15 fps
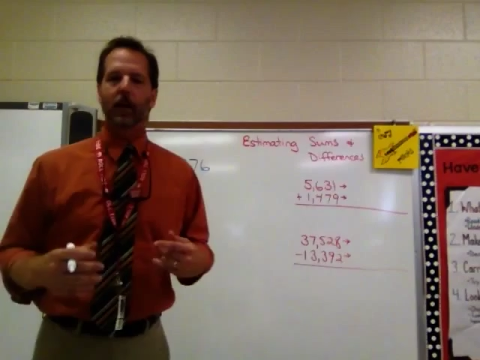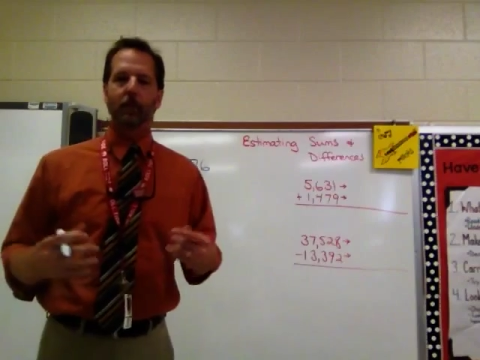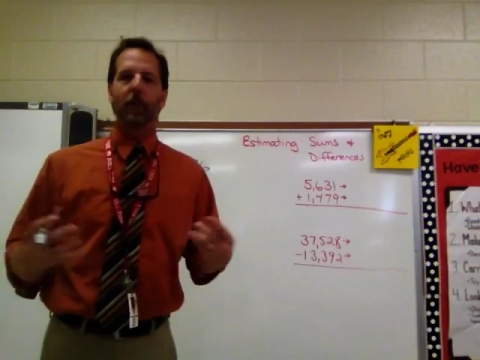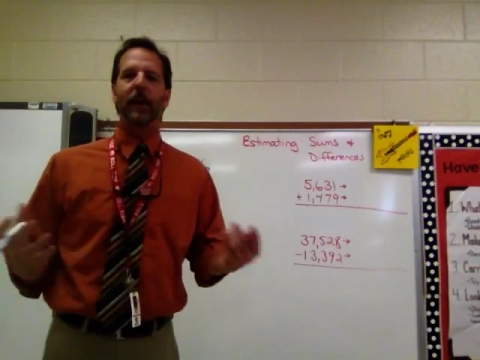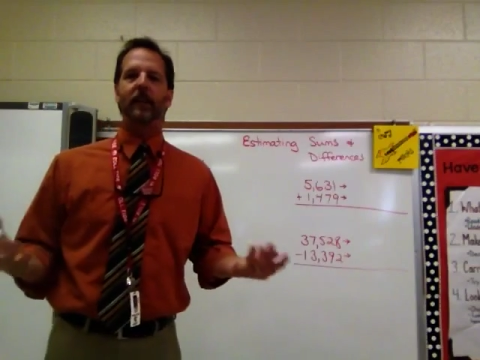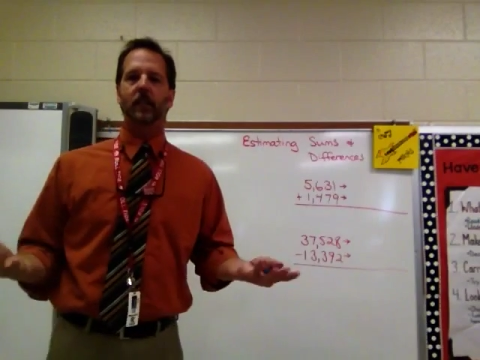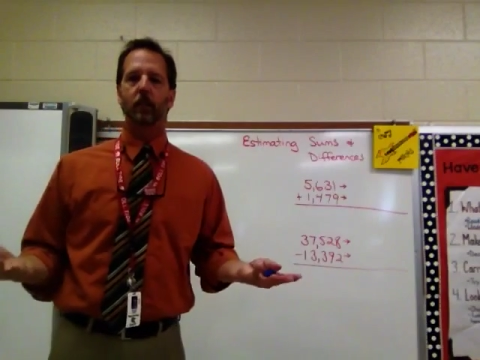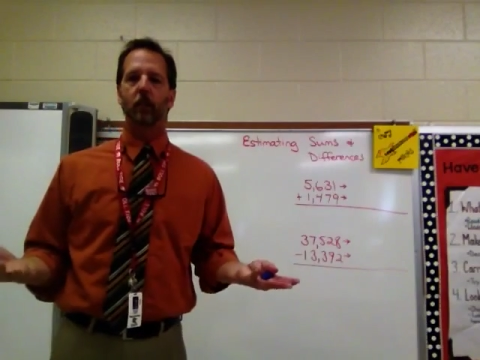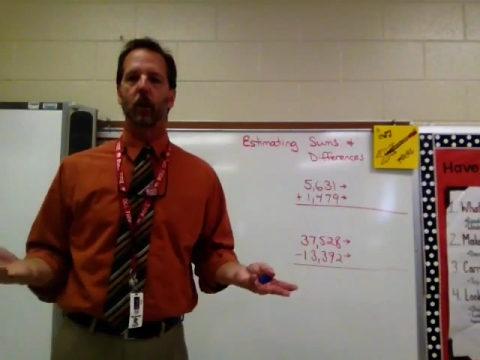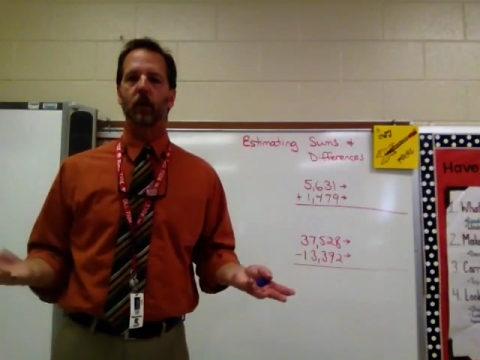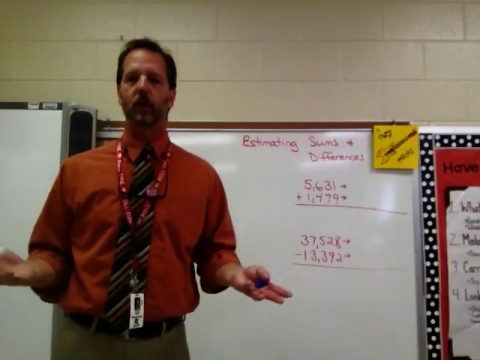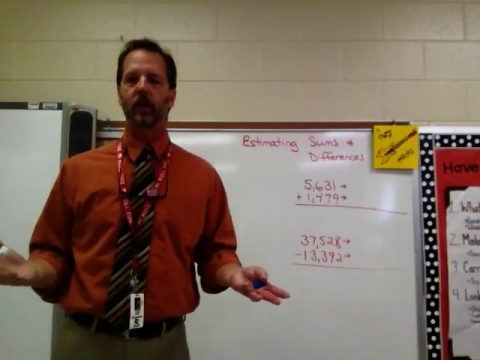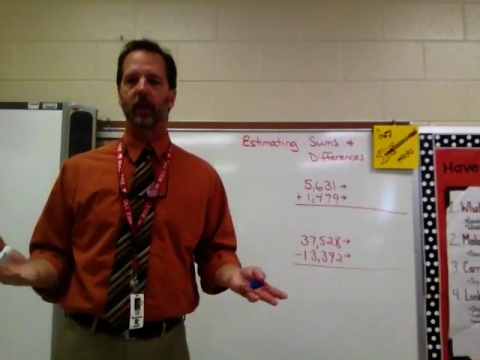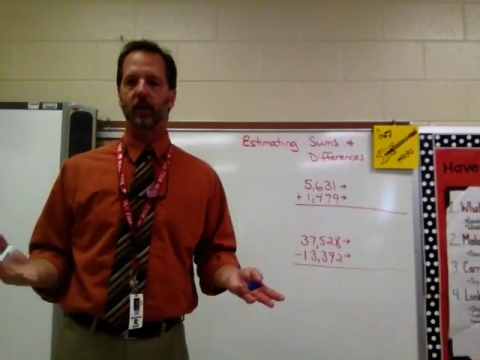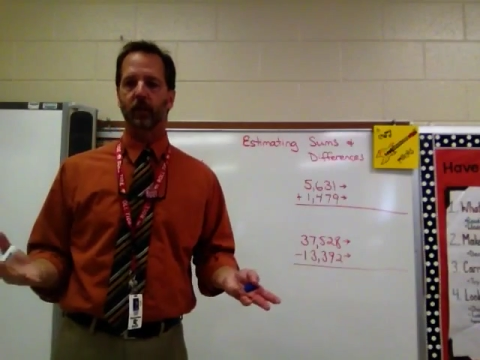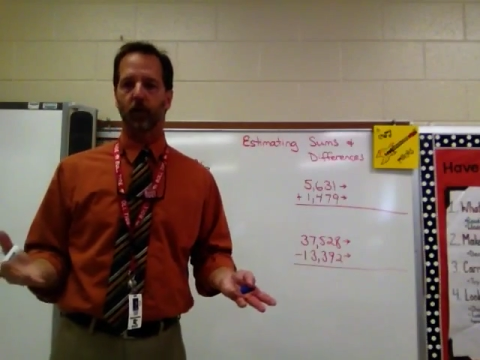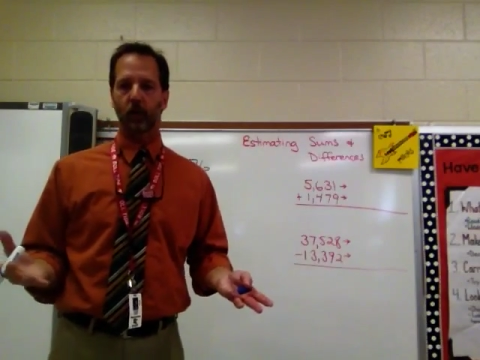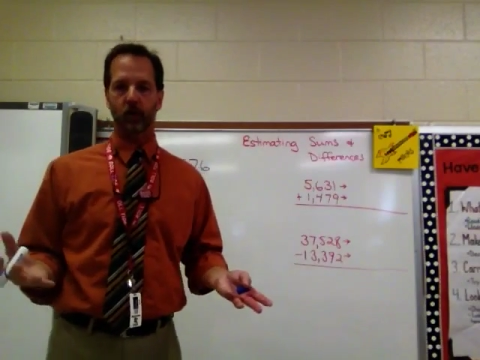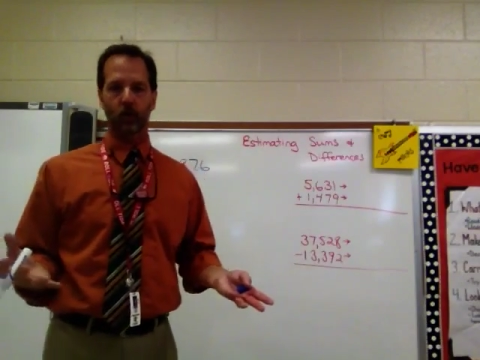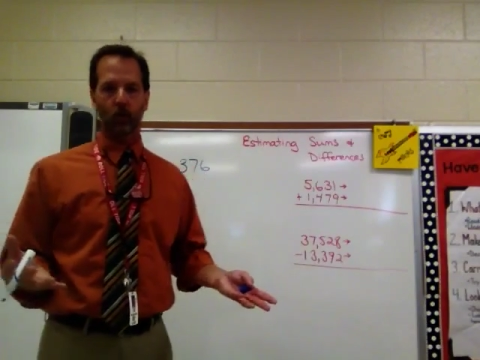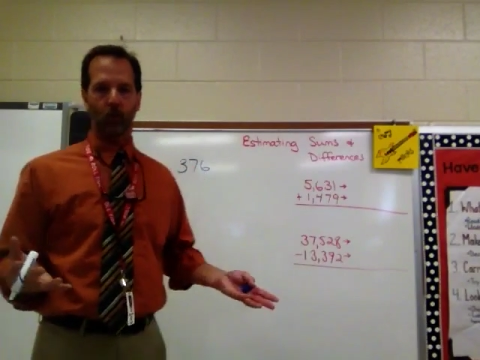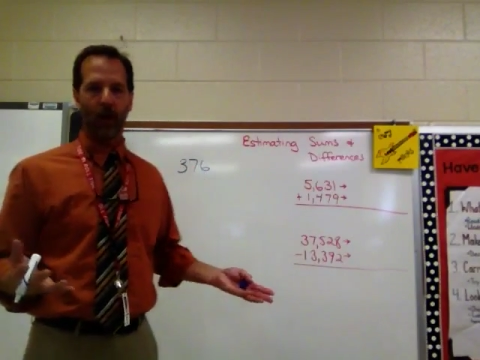it makes the most sense for
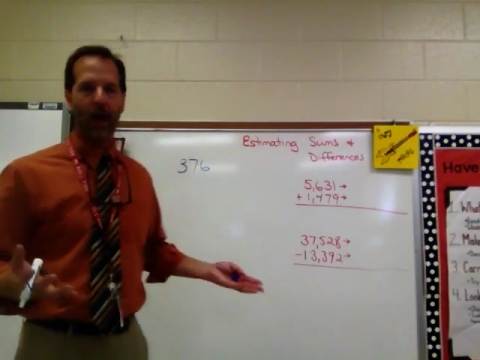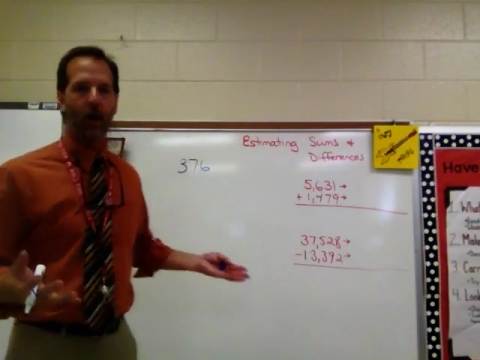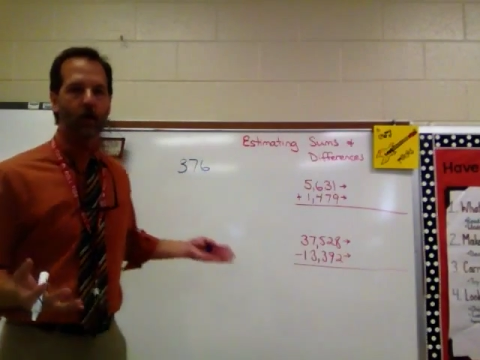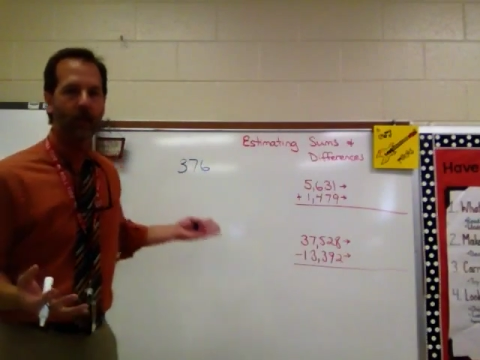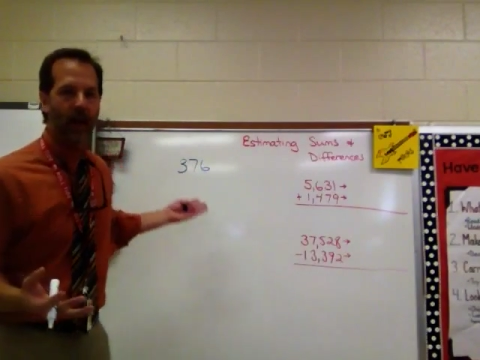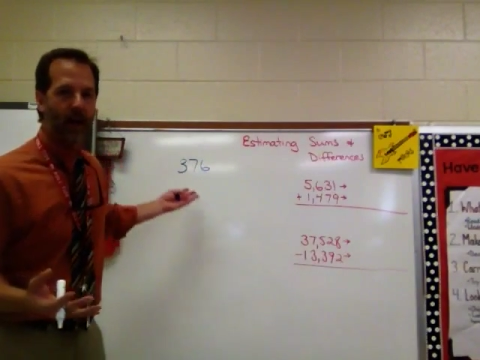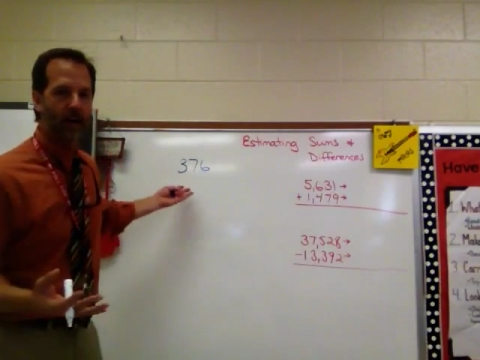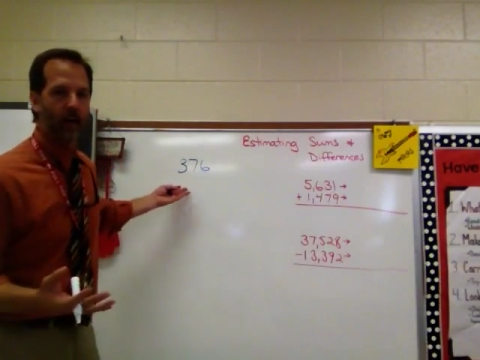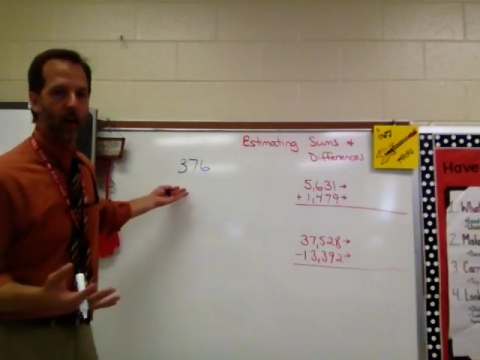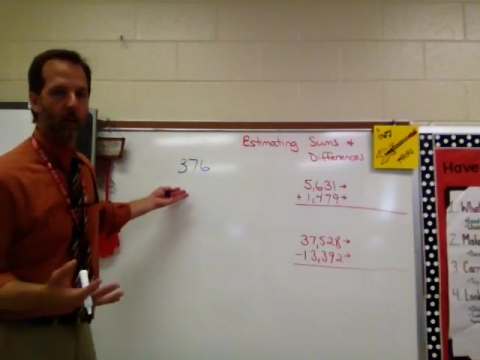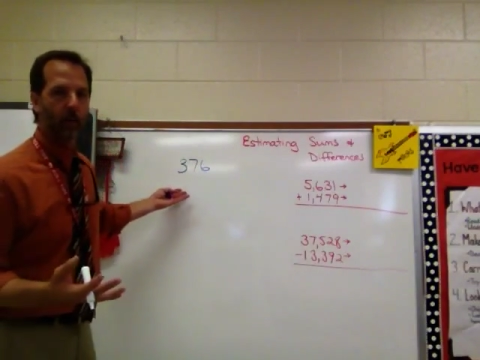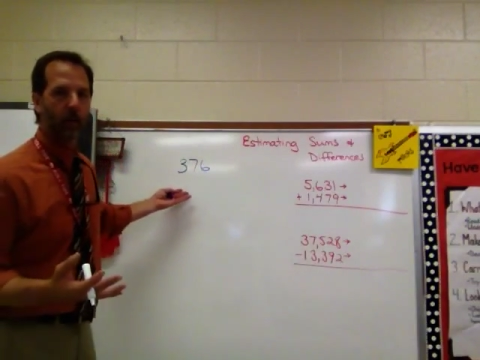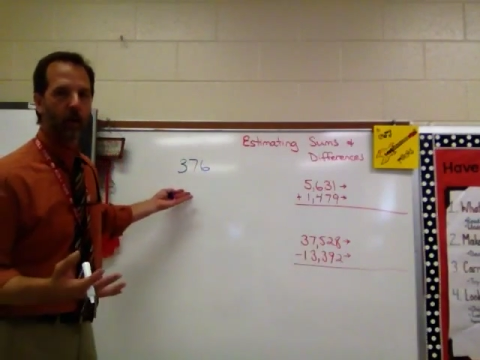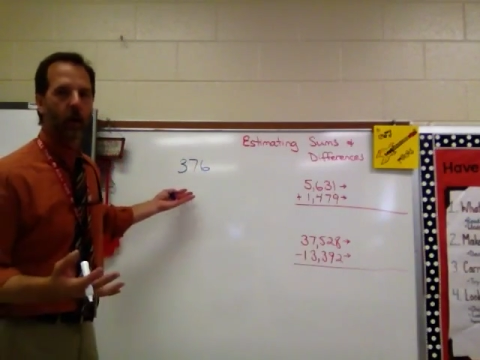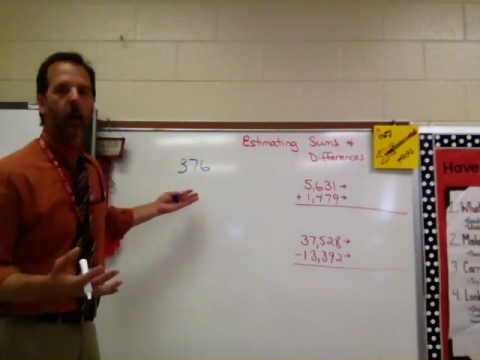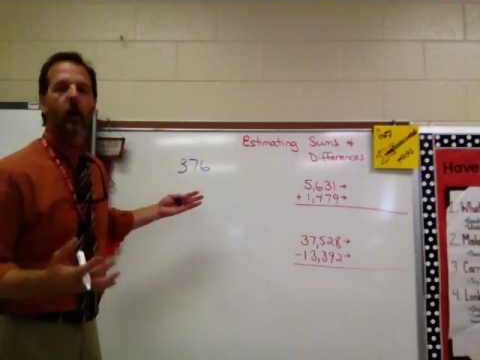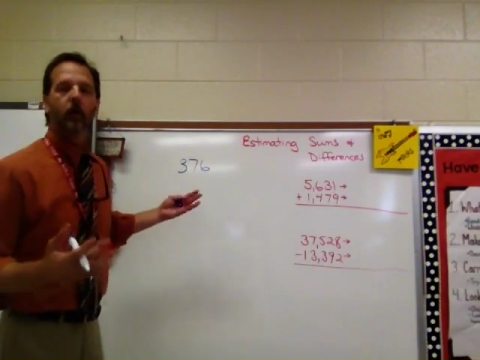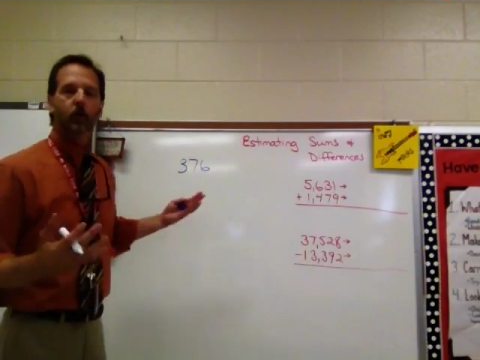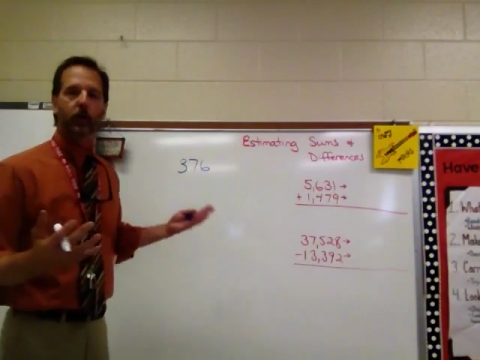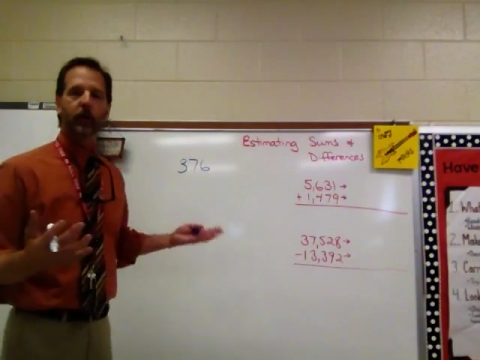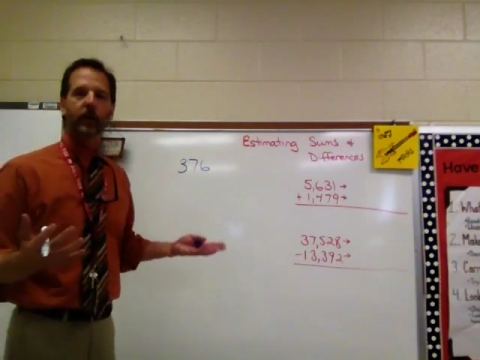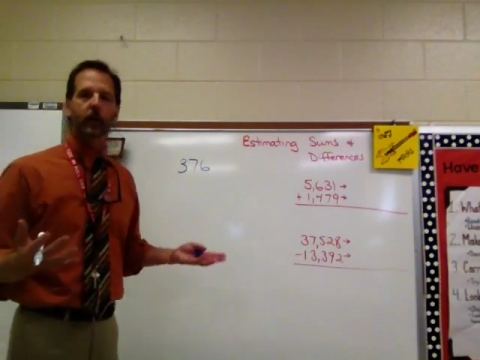us to round that number
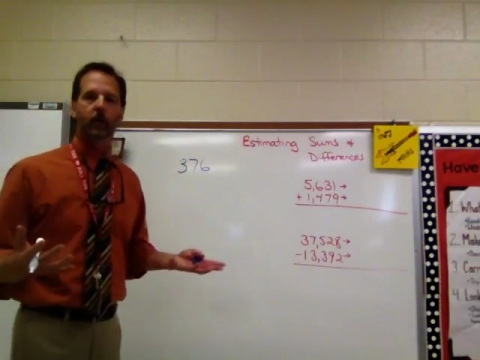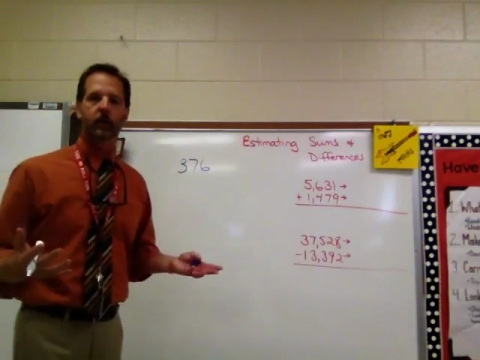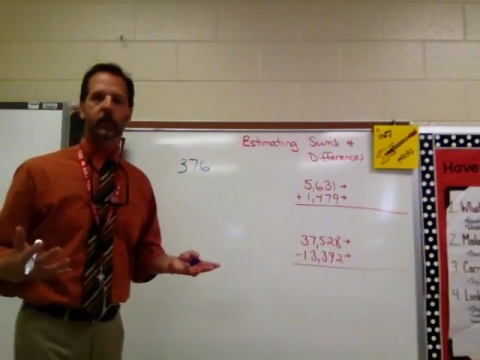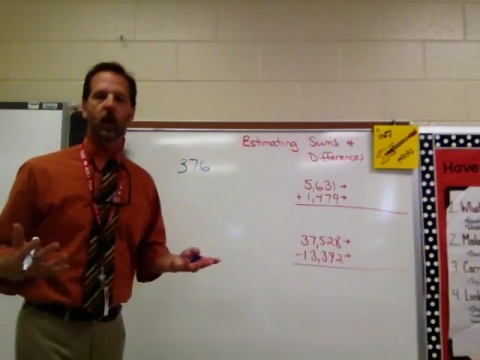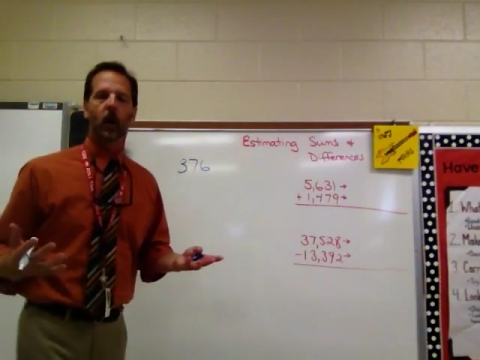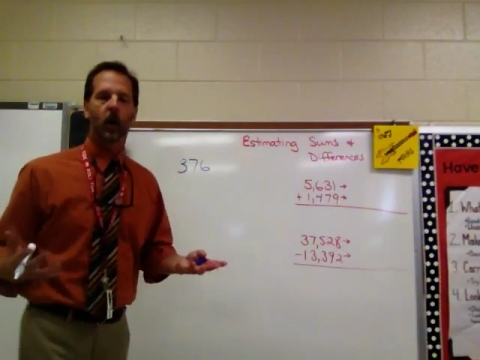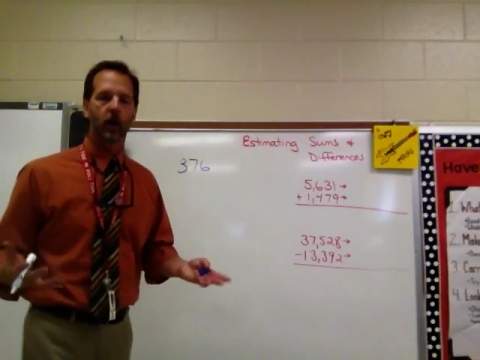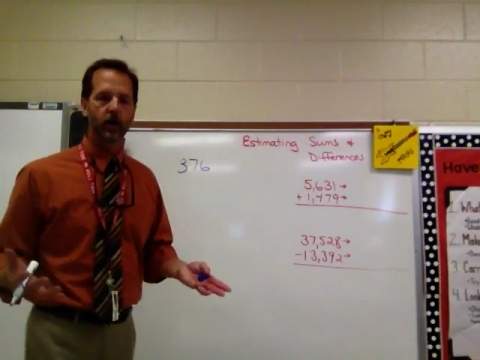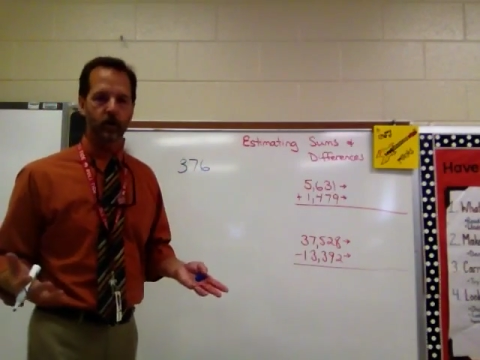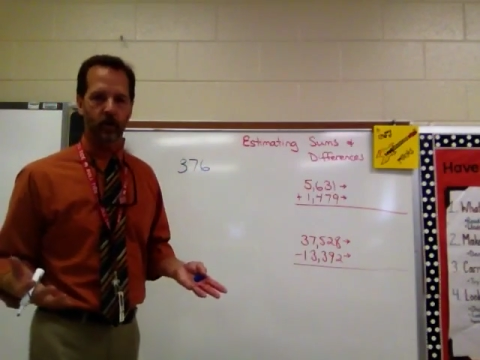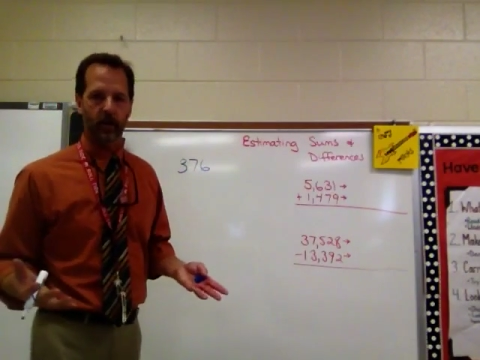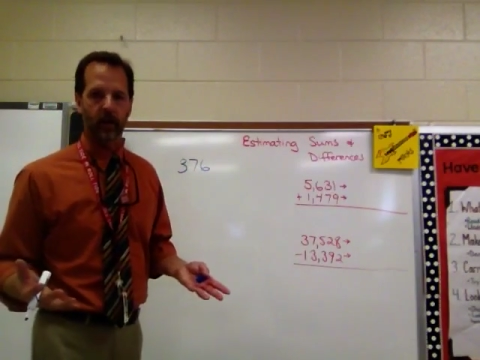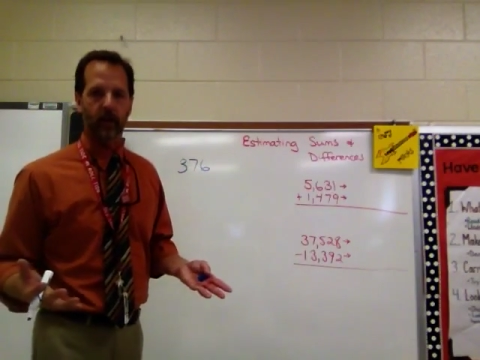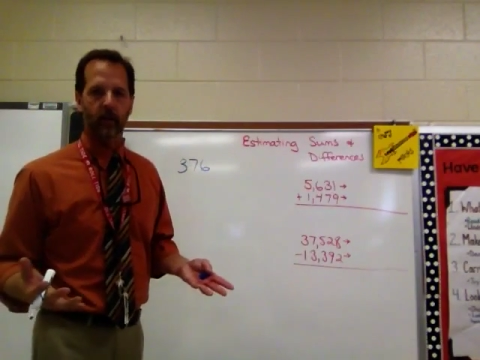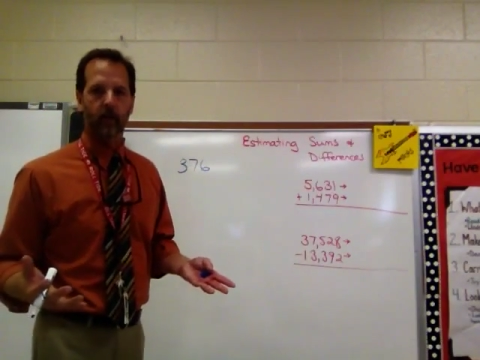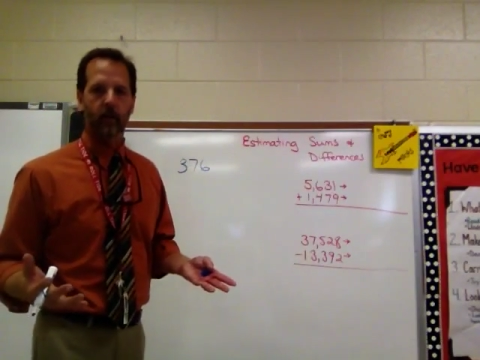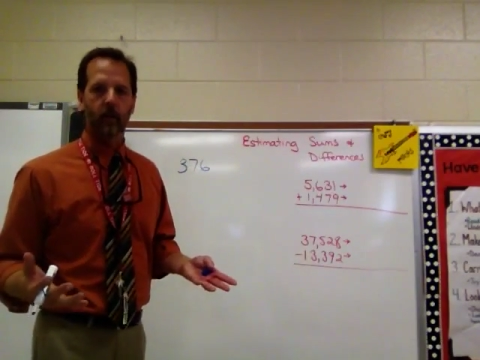to the nearest hundred.